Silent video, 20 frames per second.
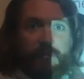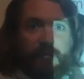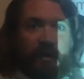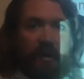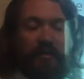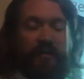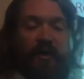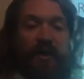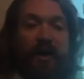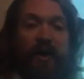
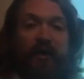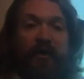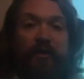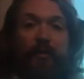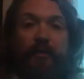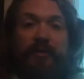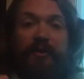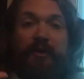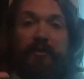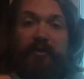and the color
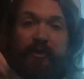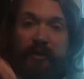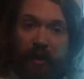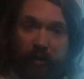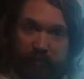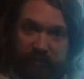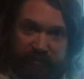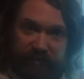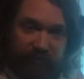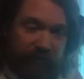with the
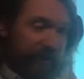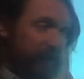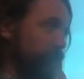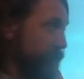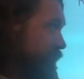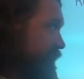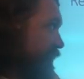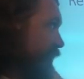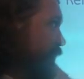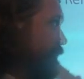lowest
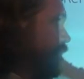frequency